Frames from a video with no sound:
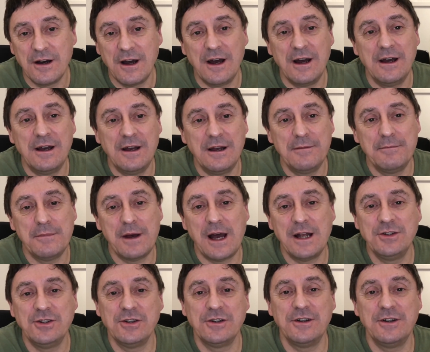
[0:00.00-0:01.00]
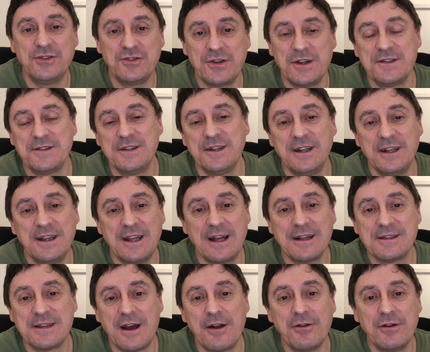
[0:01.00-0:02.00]
and you're interested in
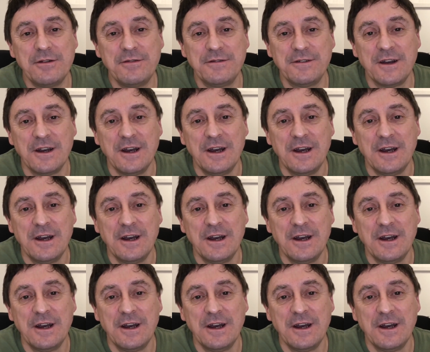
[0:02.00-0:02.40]
that tariff,